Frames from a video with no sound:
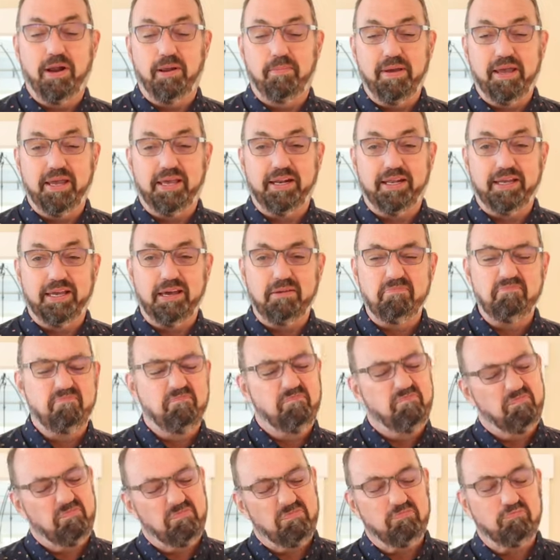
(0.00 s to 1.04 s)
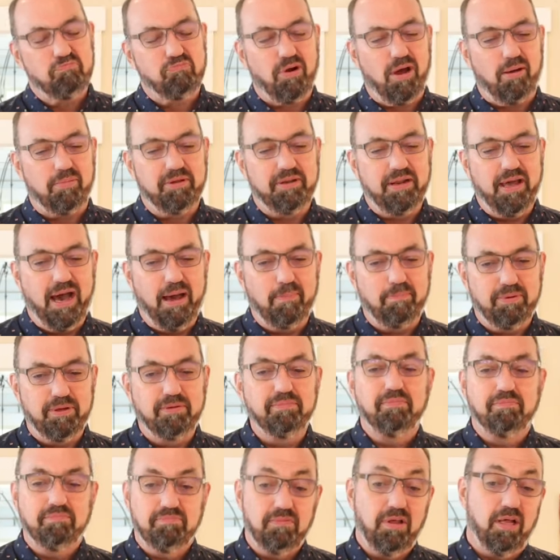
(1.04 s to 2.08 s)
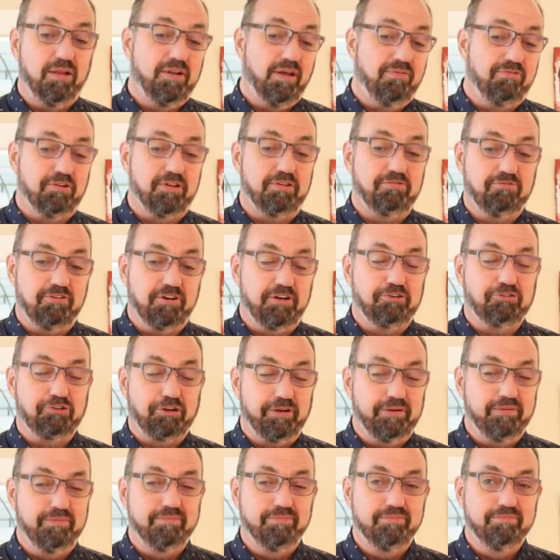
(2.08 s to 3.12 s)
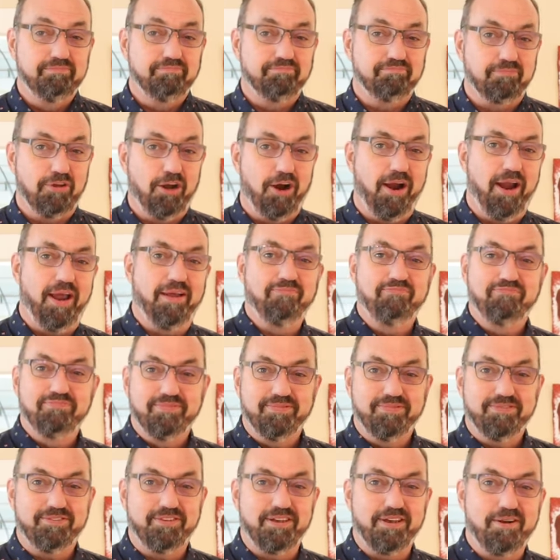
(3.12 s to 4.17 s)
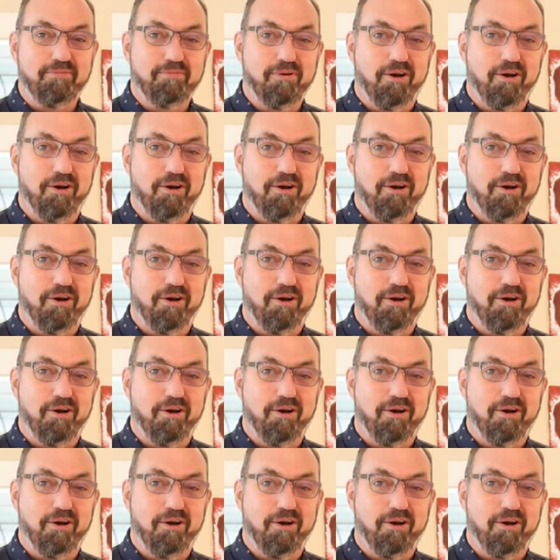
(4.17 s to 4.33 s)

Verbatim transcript: would I make it again? Probably not, but I'll definitely finish it. All right, see you